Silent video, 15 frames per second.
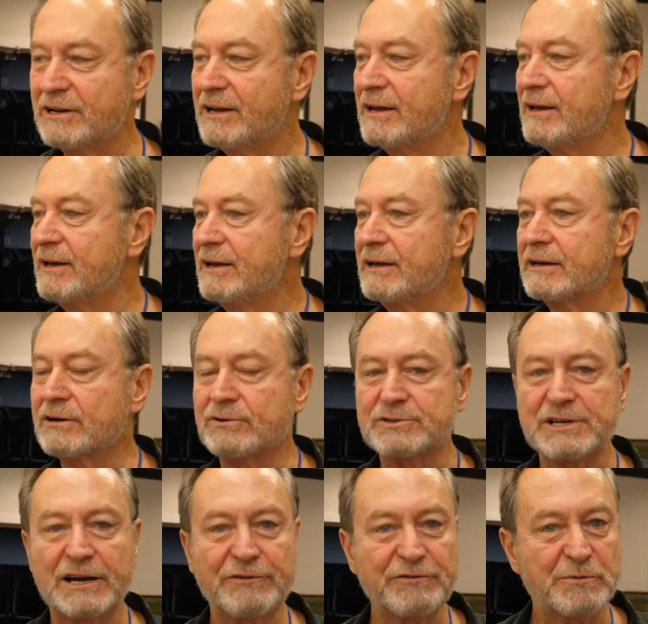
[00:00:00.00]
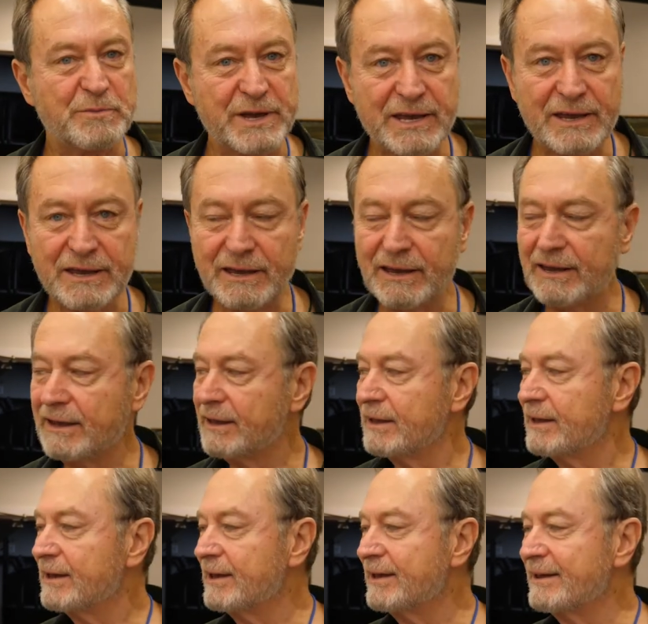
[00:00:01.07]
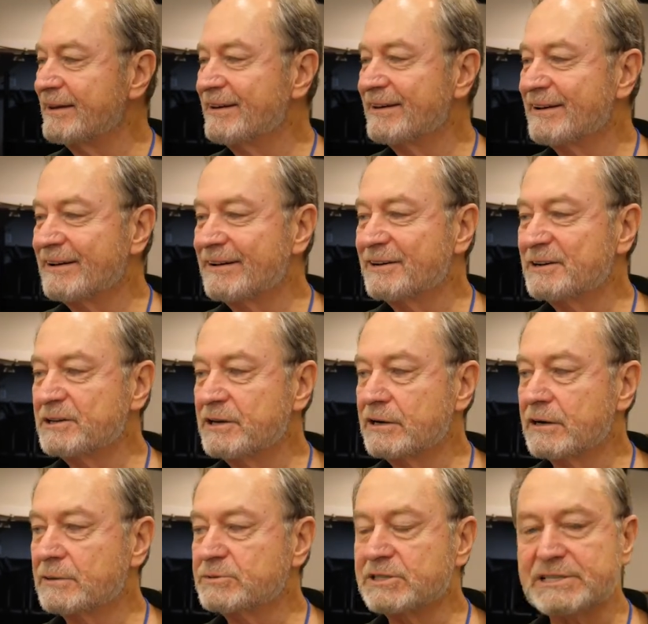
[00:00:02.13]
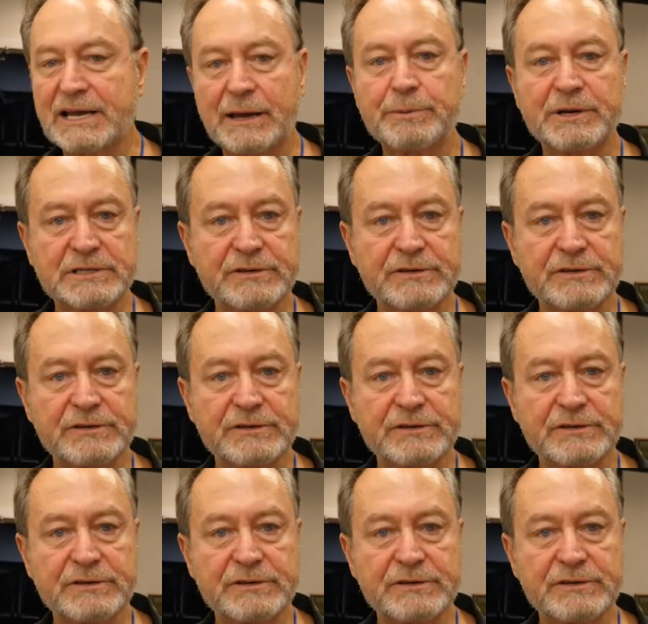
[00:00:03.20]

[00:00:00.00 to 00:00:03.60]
it goes on for me. And uh, you know, I'm just happy I